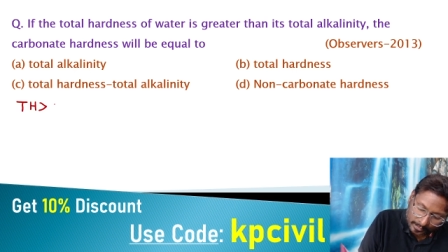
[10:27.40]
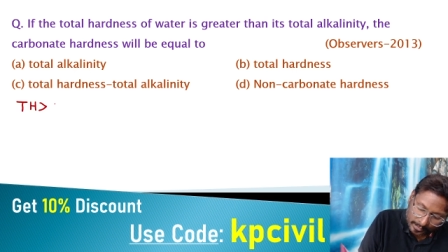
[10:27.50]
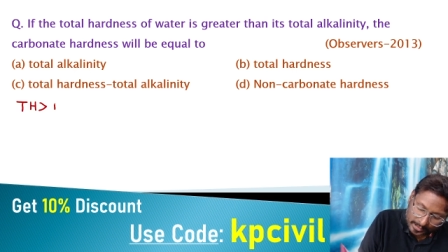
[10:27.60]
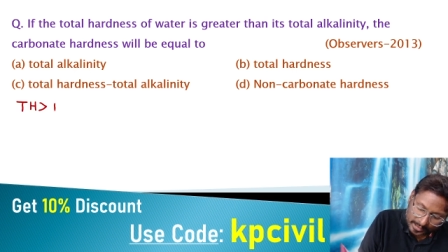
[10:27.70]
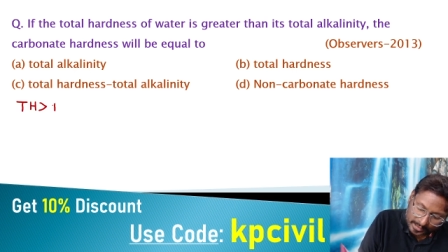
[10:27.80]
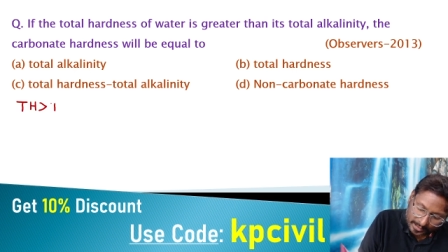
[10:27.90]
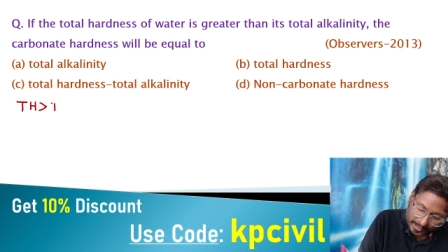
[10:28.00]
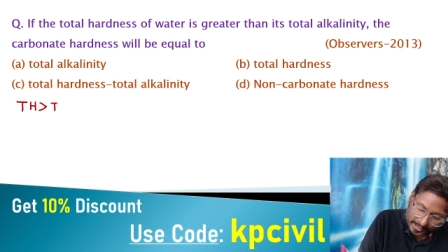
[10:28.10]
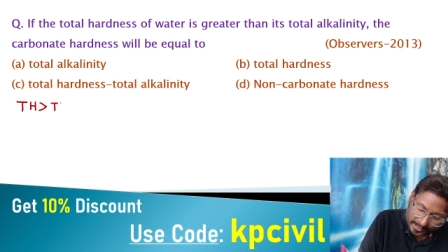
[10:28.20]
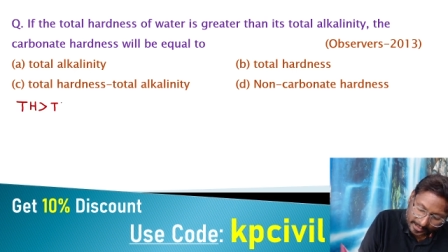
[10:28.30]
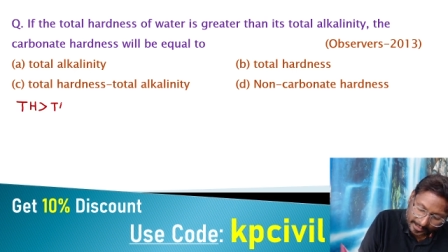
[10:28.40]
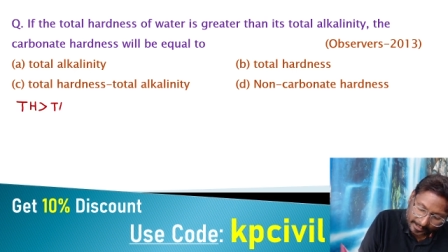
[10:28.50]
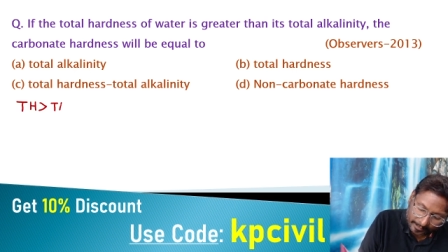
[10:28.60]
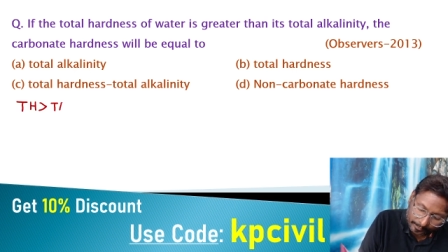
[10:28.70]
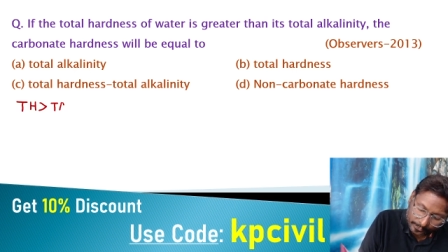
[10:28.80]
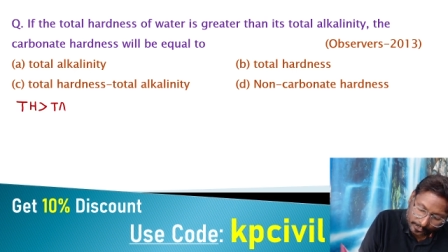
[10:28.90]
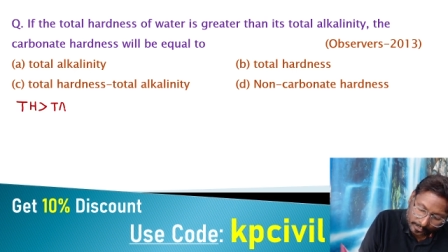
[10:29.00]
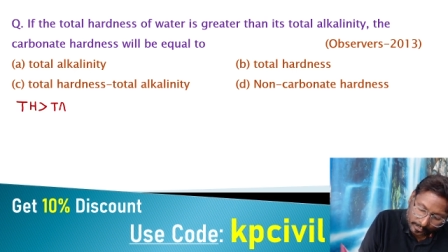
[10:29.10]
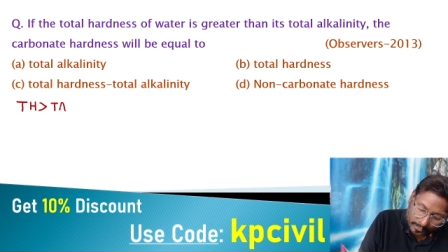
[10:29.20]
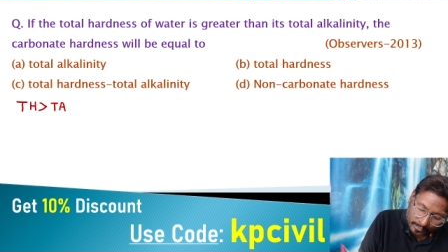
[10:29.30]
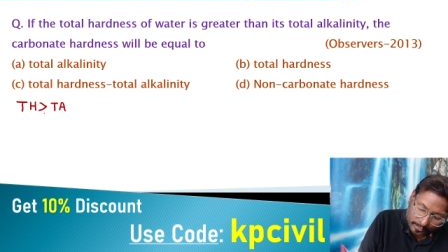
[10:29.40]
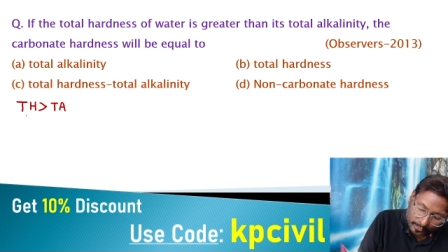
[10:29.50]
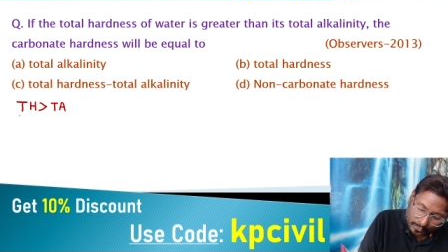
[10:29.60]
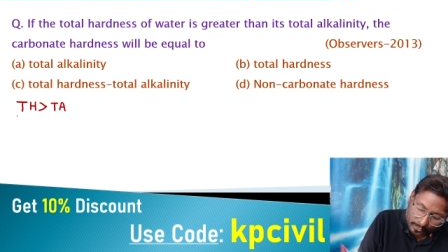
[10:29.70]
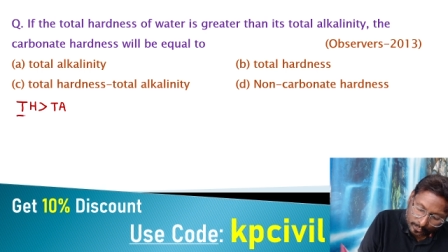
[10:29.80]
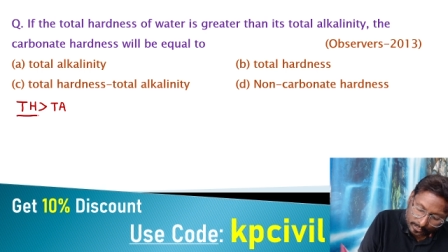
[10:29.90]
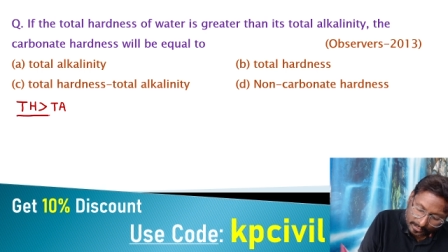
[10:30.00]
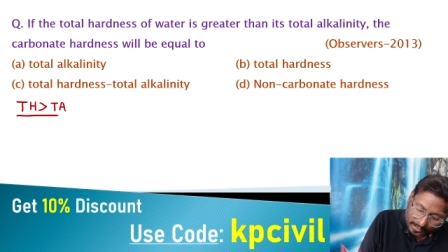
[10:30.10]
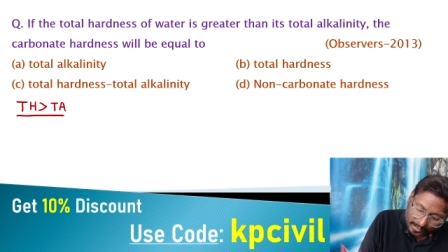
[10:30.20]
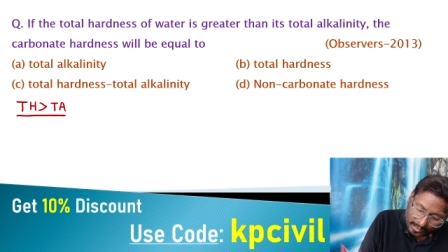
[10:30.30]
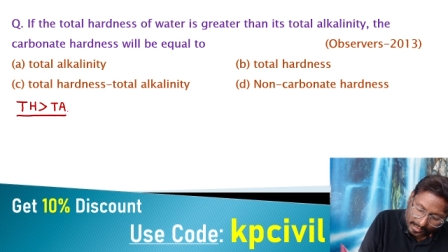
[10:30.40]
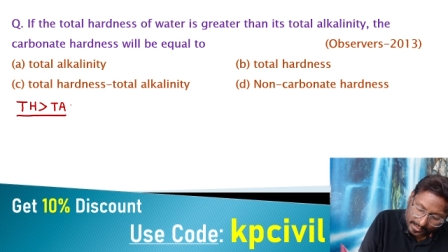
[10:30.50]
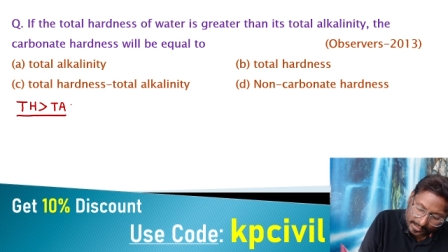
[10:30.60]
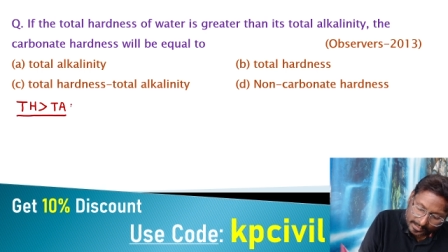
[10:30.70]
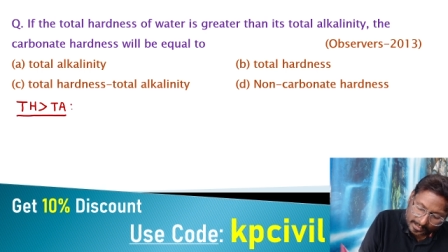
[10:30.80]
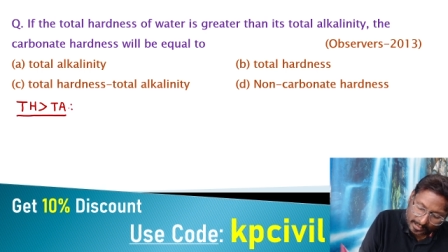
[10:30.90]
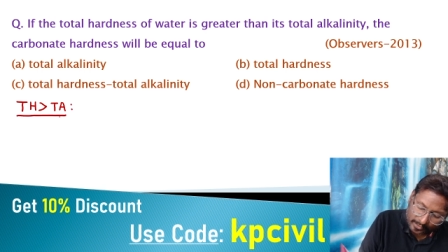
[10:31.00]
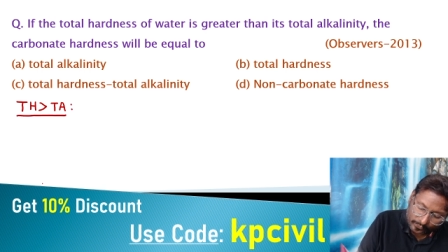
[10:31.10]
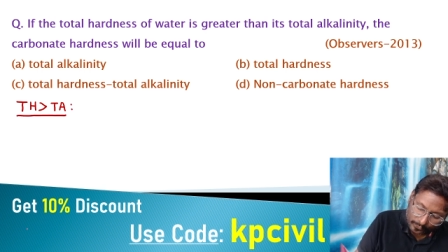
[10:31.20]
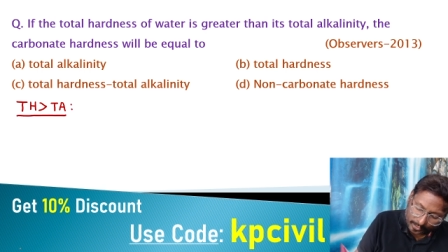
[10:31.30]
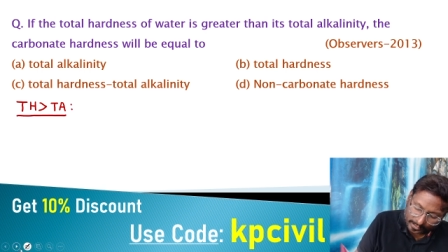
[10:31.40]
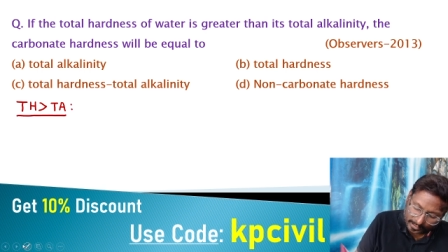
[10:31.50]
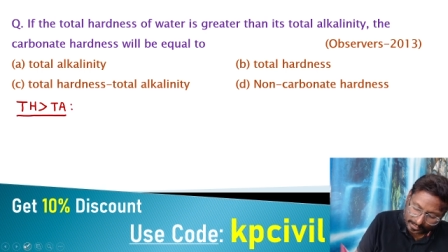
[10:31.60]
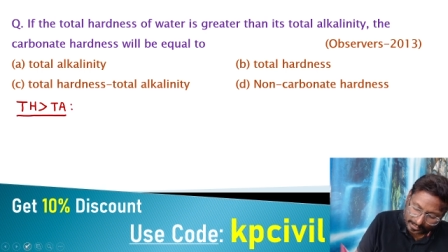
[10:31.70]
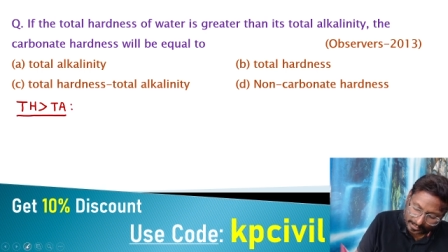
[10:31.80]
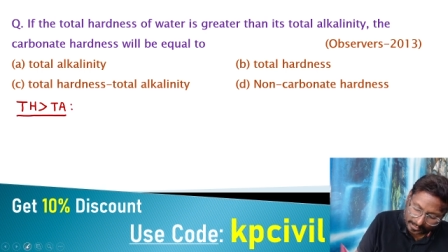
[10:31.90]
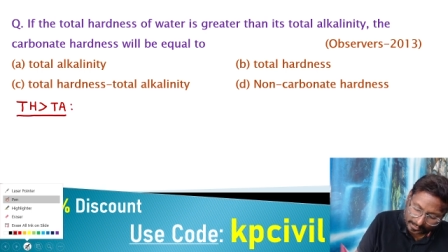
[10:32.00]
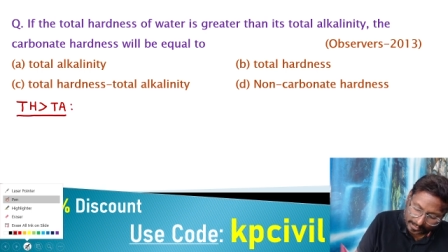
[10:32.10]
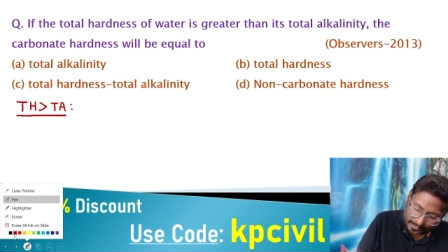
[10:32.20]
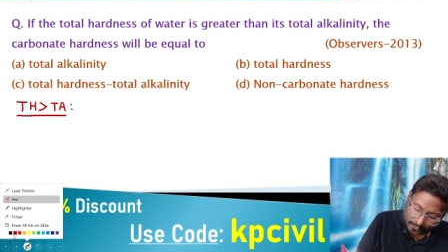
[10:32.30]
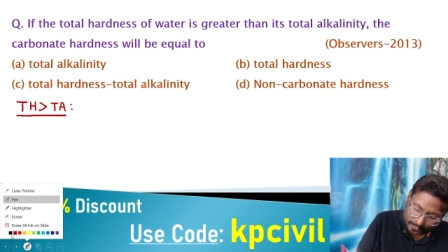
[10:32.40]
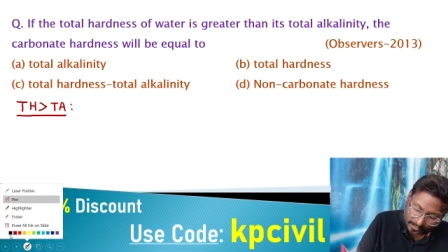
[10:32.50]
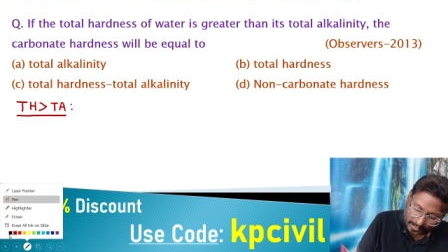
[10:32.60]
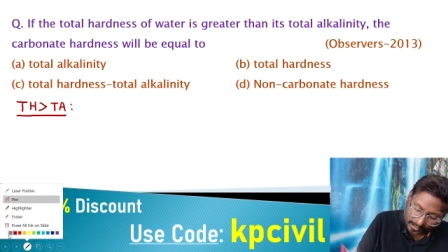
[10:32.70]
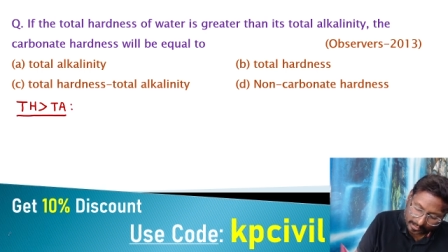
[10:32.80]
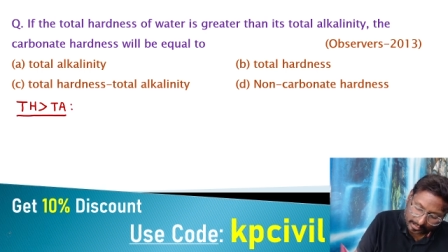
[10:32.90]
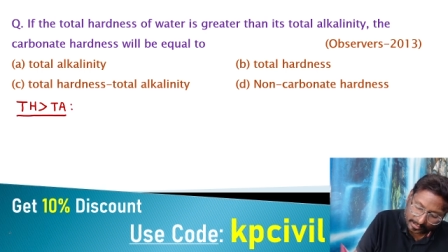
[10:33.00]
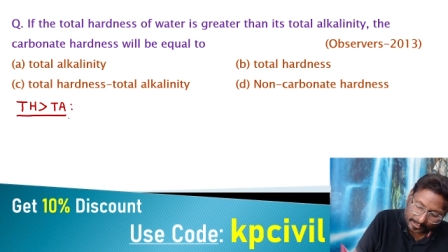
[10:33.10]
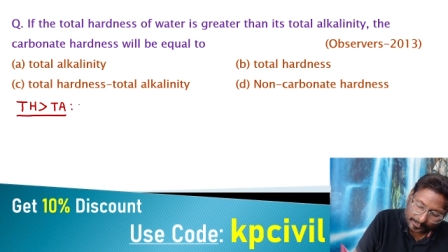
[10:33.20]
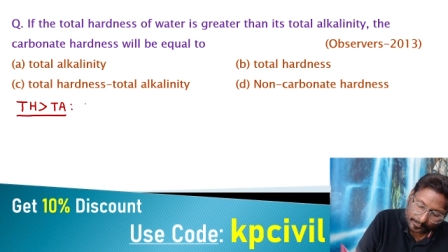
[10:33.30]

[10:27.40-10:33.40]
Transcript: This is case A. Total hardness of water greater than total alkalinity.